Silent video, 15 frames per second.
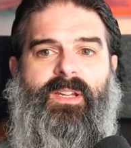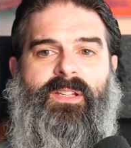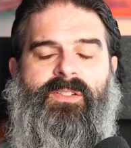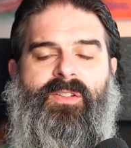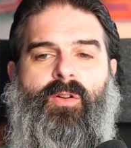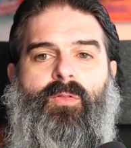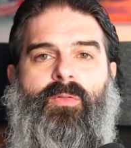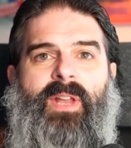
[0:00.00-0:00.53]
And
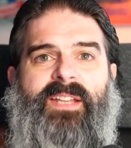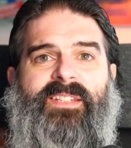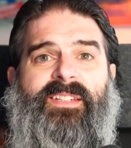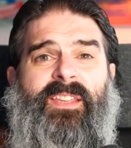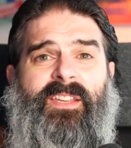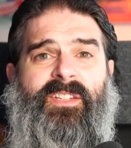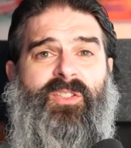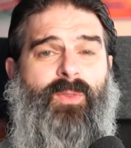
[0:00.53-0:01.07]
so let's say
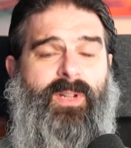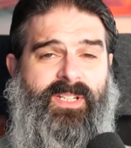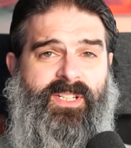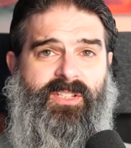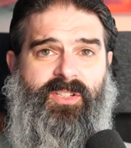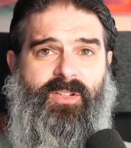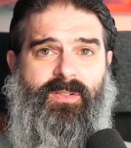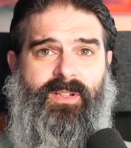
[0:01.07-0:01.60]
there's 20
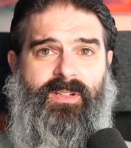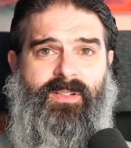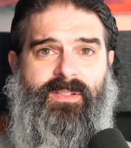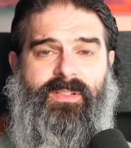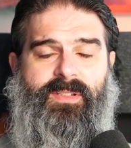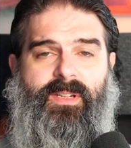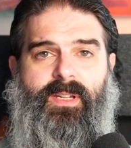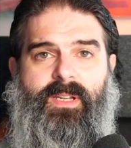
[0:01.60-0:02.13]

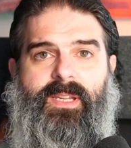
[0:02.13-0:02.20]
students.